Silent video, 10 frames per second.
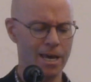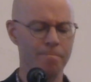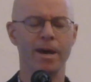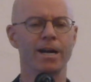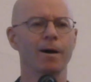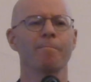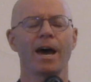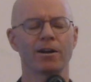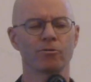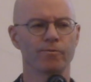It may not
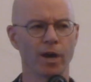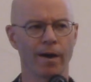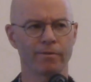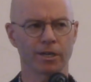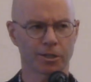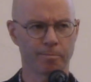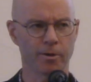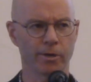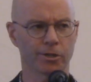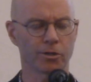matter if you have the
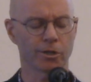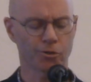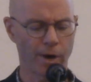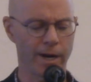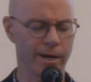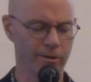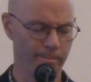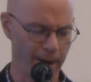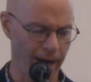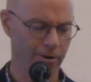experience or the training or
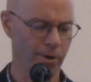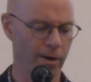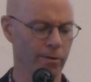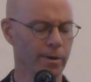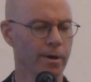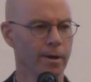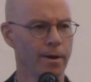the background.